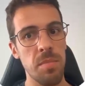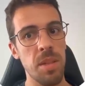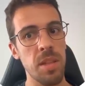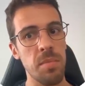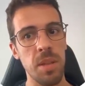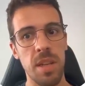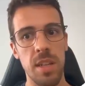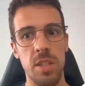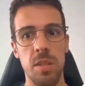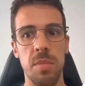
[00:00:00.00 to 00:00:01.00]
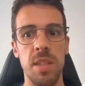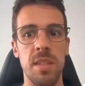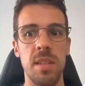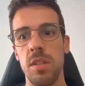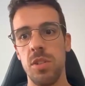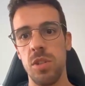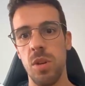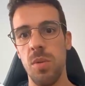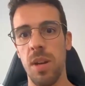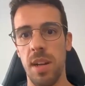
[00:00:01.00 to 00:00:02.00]
but the application may still
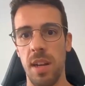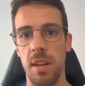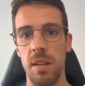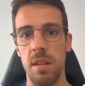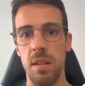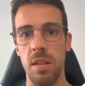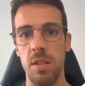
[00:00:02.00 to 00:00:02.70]
show an error.